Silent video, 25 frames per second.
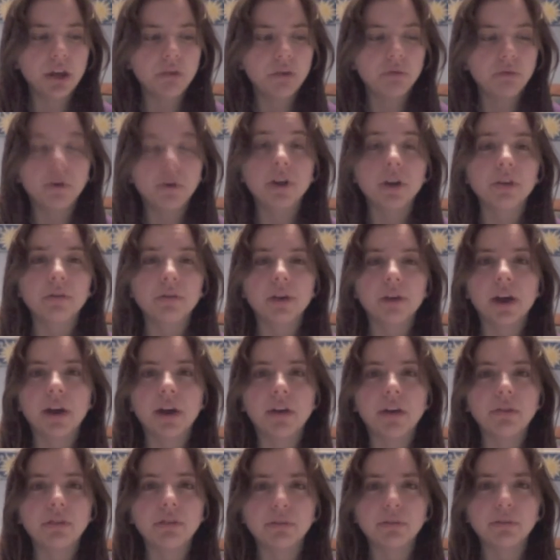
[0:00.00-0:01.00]
run
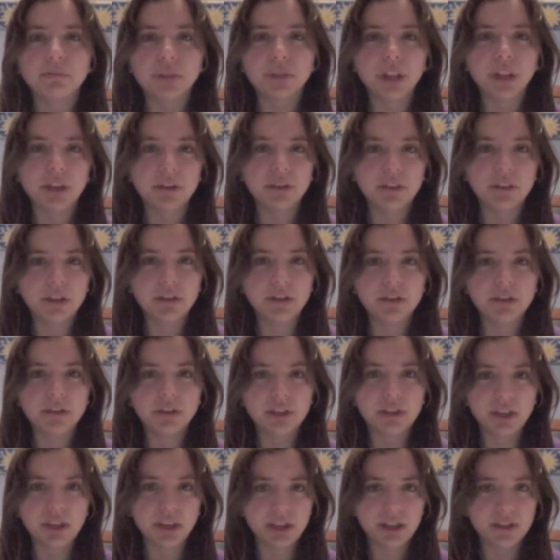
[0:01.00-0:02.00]
around and play with the other
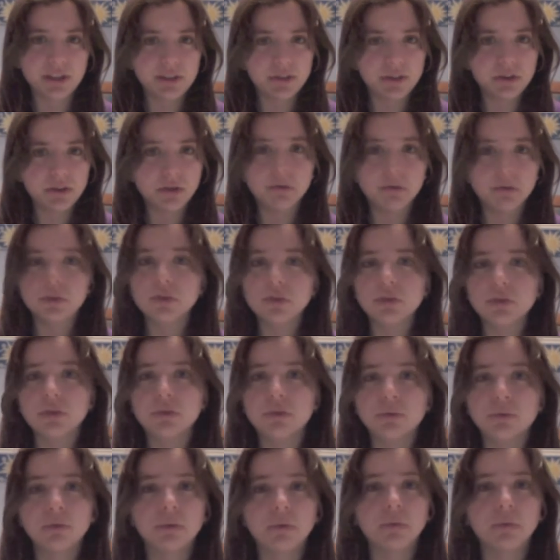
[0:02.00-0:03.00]
kids, go to
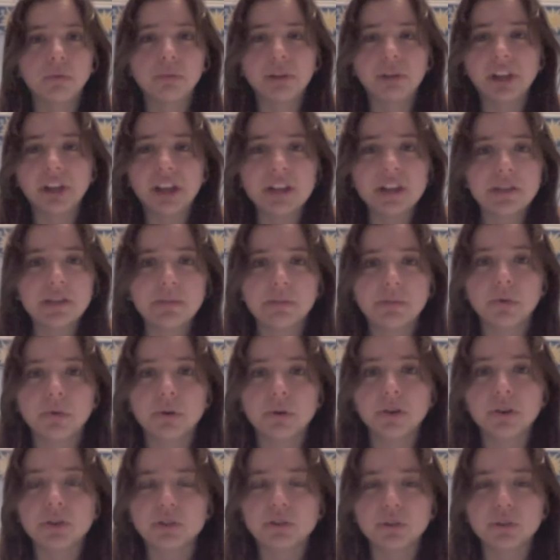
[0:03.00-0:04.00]
school, play
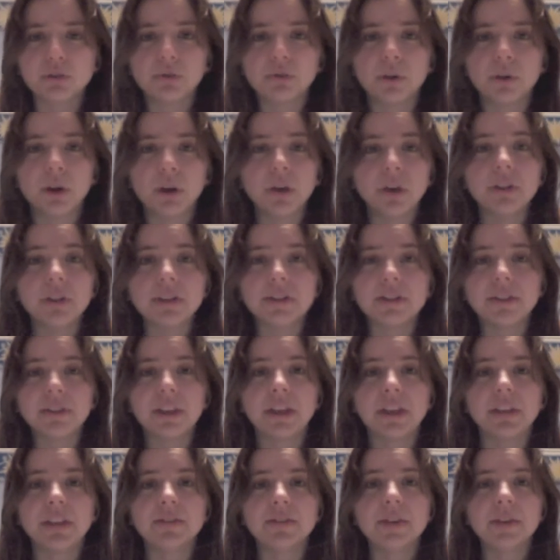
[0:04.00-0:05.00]
sports, and do all these
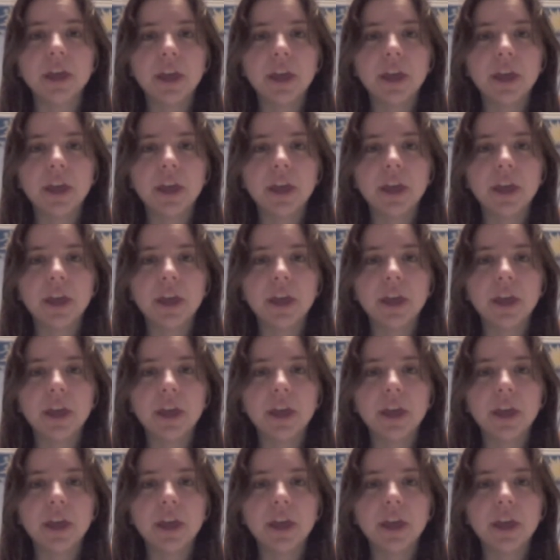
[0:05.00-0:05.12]
things.